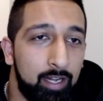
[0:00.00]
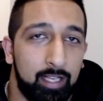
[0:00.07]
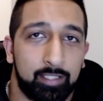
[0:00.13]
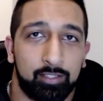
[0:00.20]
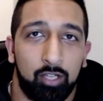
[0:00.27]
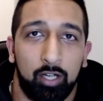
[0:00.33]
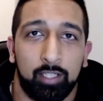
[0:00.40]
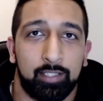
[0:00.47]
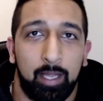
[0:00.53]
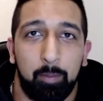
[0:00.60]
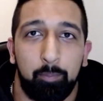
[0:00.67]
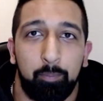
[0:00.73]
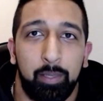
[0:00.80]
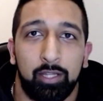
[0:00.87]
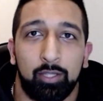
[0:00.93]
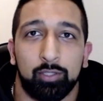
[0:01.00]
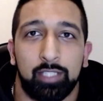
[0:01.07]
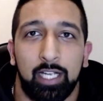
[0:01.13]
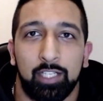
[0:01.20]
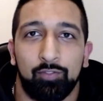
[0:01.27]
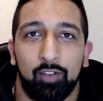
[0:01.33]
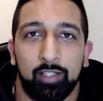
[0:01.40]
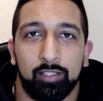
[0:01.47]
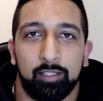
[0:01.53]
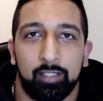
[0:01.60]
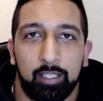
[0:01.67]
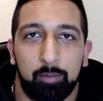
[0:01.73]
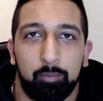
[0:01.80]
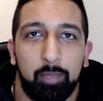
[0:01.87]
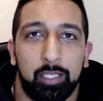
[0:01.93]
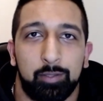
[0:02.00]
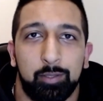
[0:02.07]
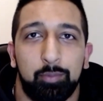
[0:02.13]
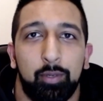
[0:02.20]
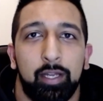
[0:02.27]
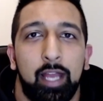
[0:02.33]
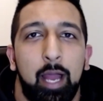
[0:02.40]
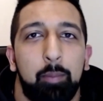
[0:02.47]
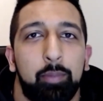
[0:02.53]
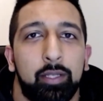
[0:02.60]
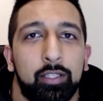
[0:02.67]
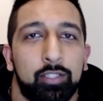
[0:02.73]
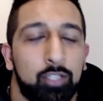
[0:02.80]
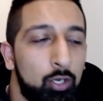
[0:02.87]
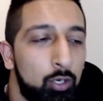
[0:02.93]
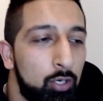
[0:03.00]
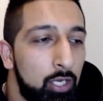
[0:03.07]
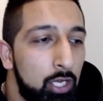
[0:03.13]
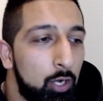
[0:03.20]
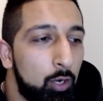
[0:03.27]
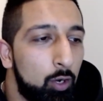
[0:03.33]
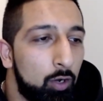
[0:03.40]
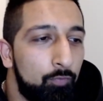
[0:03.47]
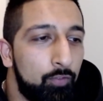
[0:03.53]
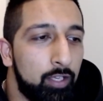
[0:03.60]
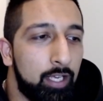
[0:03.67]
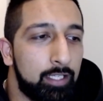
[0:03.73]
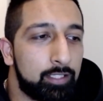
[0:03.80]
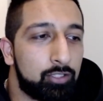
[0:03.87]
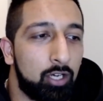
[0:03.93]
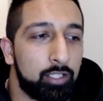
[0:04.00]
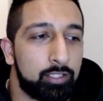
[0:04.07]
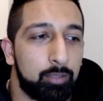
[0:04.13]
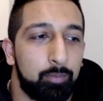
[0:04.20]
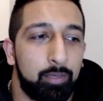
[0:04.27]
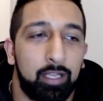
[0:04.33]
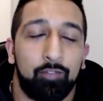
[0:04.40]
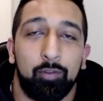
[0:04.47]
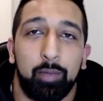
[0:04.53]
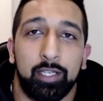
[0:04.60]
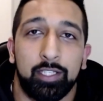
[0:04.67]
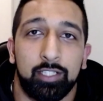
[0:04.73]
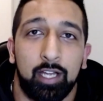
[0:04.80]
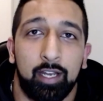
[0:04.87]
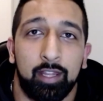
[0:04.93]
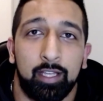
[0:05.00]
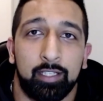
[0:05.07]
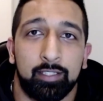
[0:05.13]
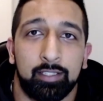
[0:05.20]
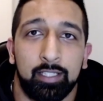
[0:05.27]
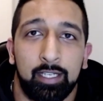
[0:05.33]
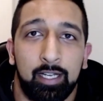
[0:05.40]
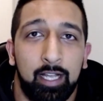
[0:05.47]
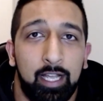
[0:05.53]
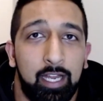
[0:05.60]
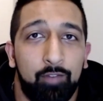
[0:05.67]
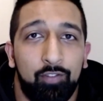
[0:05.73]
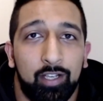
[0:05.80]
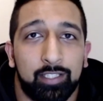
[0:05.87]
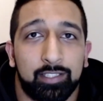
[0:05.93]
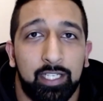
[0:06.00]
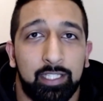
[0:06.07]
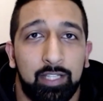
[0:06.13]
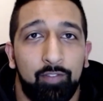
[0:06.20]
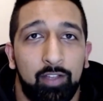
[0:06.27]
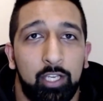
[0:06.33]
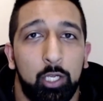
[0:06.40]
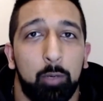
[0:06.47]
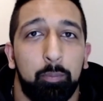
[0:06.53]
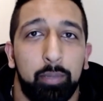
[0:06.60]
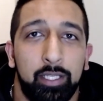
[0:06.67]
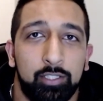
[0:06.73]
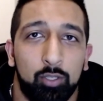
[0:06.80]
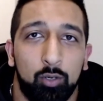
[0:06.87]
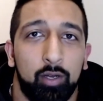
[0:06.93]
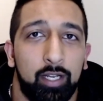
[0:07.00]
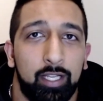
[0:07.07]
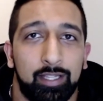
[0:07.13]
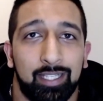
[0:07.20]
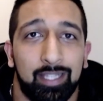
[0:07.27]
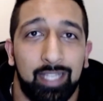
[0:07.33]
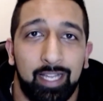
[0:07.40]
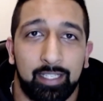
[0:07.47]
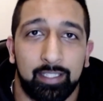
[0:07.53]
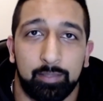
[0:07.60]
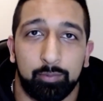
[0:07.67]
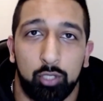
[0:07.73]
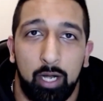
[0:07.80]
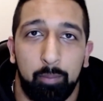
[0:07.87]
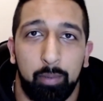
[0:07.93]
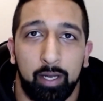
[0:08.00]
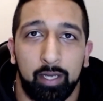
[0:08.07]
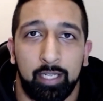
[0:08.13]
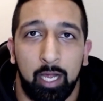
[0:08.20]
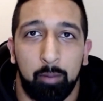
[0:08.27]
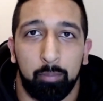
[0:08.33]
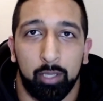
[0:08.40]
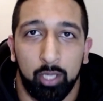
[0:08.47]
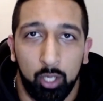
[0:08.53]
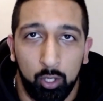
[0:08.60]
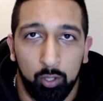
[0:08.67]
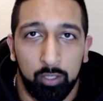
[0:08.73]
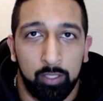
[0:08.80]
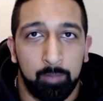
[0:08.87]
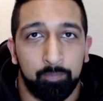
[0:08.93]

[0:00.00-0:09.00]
As long as I beat those hedge funds, it makes me pretty happy. So hopefully you guys got some information out of this. And if you guys liked the video, please go and hit the like and subscribe button down below.